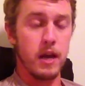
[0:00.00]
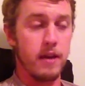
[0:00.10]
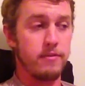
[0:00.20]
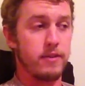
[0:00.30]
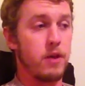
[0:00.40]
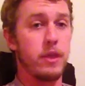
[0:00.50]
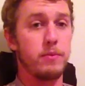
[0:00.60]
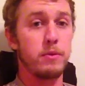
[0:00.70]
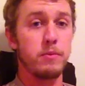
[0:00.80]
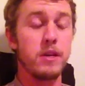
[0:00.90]
I found them
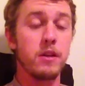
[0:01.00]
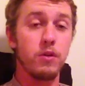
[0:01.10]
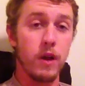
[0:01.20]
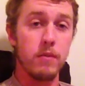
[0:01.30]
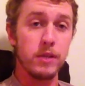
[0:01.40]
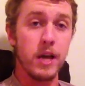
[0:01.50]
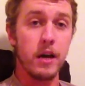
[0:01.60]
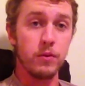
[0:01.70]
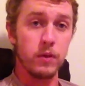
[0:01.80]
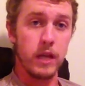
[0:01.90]
to be incredibly
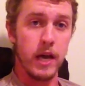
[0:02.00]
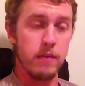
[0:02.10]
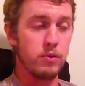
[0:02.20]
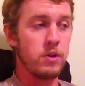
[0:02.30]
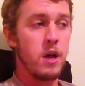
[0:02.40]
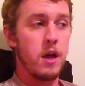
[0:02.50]
unreliable.